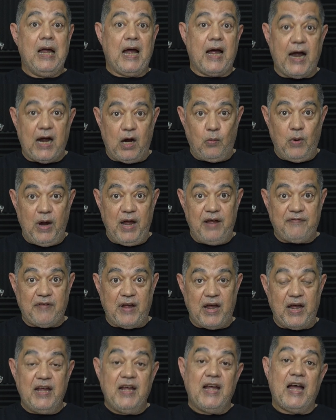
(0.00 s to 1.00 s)

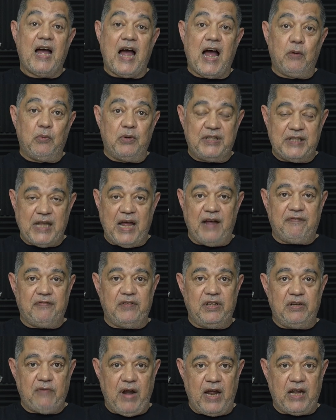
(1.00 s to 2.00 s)
However, I would
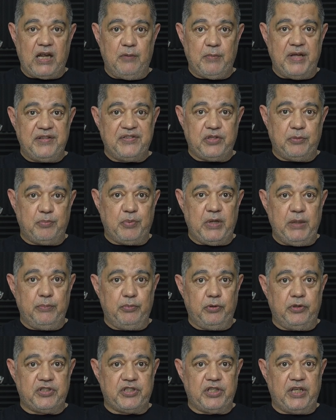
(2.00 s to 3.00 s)
definitely recommend to
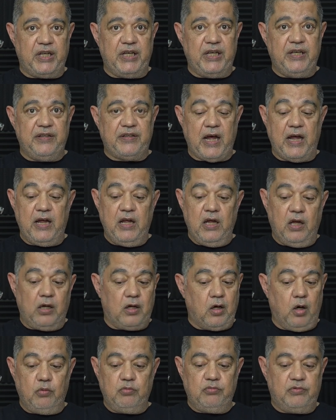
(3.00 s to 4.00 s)
people to either
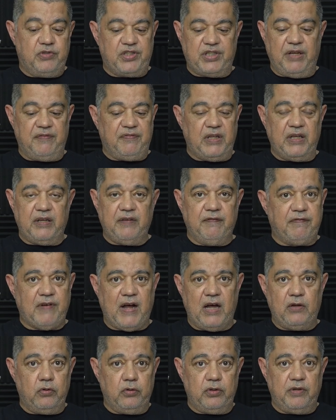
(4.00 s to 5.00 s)
go and see if they can
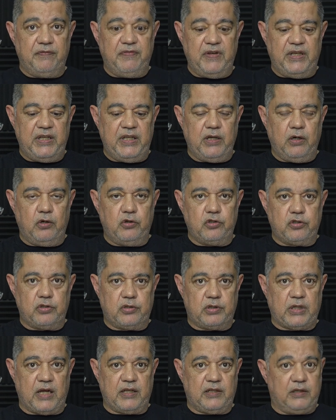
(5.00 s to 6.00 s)
find other
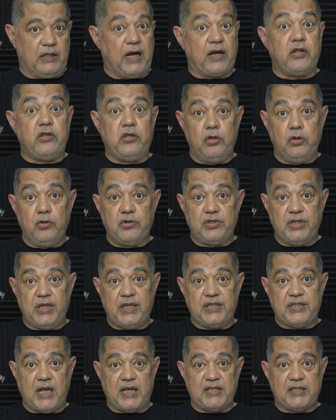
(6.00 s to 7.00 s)
videos that, that are using
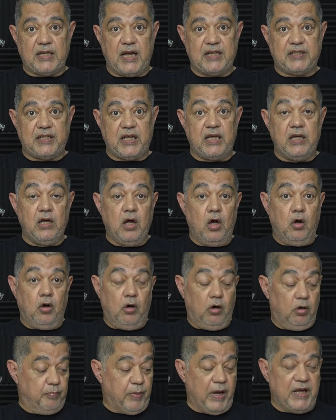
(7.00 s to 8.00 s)
this S S D,
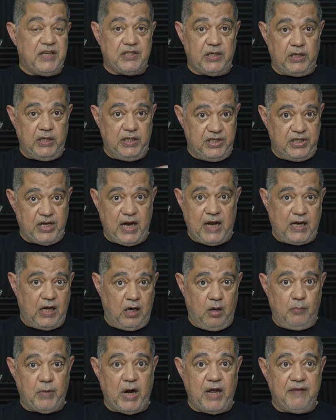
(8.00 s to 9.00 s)
or basically check
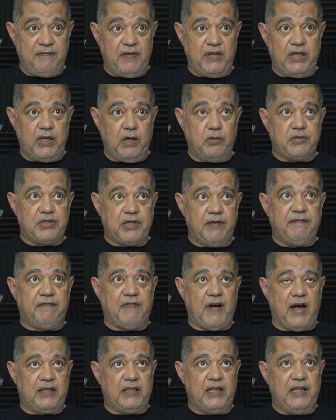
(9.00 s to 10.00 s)
out my videos. In
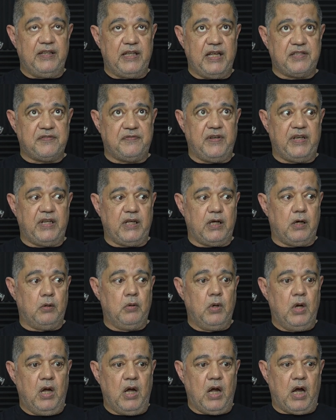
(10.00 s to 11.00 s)
fact, in this video,
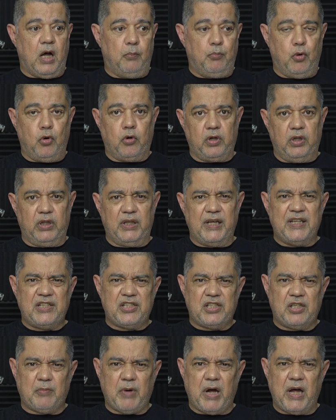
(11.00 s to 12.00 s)
I'll put a link
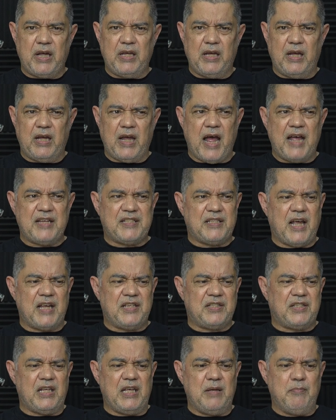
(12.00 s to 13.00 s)
to my uh, S
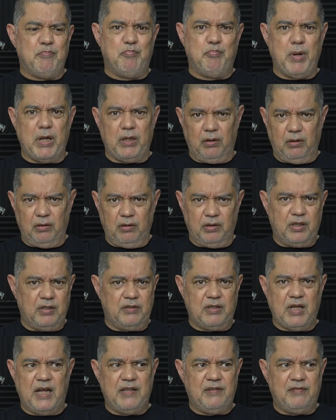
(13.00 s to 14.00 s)
S D build
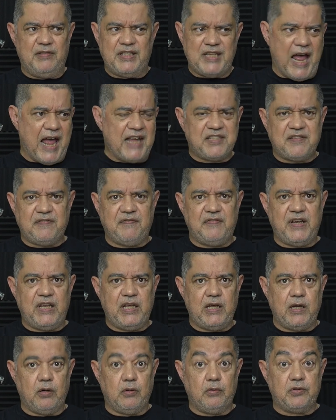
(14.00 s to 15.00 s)
and test
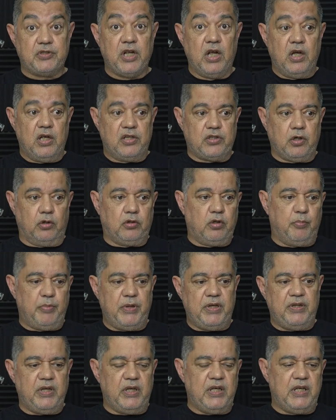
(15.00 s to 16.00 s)
videos, so there'll
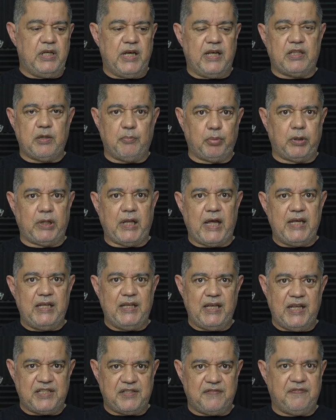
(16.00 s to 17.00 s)
be the uh, the
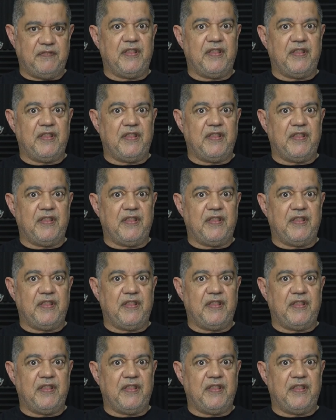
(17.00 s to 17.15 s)
playlist for